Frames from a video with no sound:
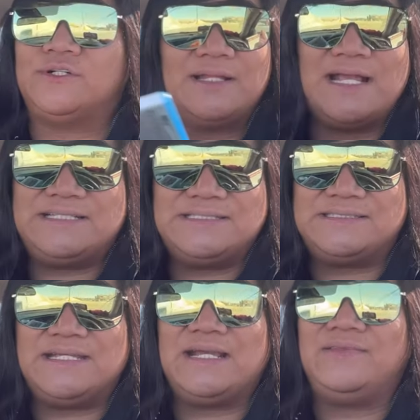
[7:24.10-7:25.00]

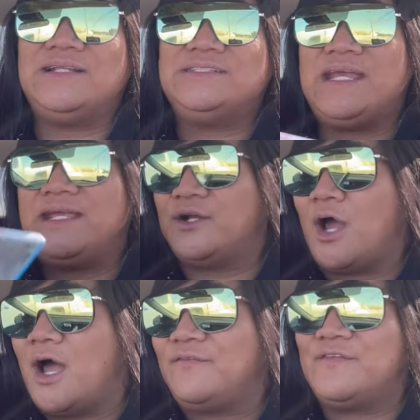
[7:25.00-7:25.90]
licensing and they take it
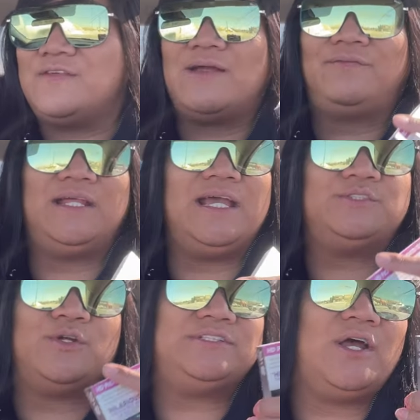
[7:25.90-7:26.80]
off of
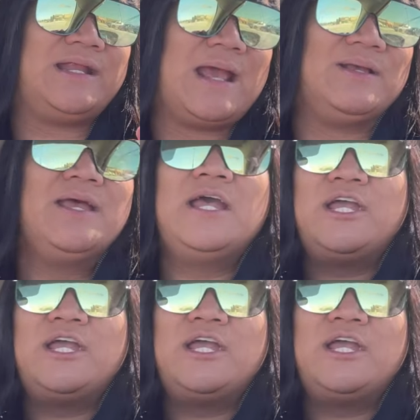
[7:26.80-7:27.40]
Netflix or it's not on Amazon.